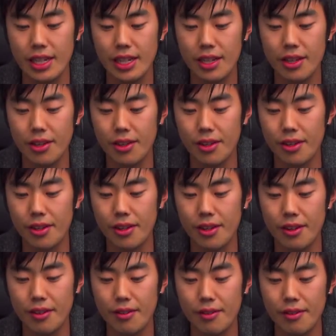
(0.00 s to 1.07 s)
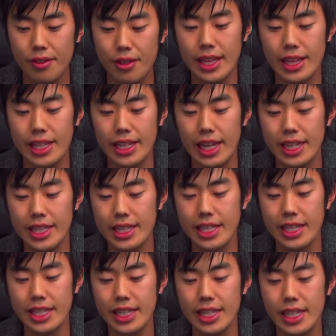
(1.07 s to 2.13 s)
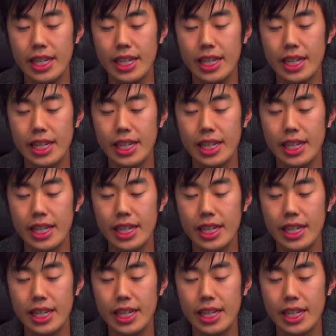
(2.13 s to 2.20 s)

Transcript: the on and off, the SD